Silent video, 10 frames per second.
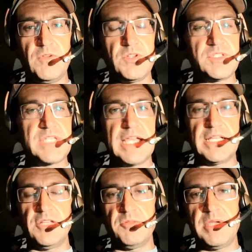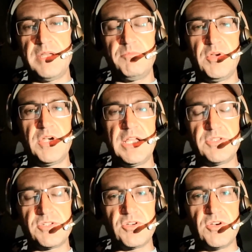You just take a little bit and put it
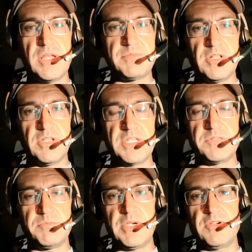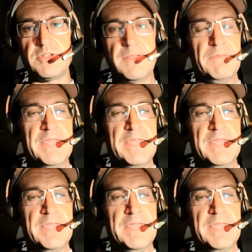in, stir it up till it disappears,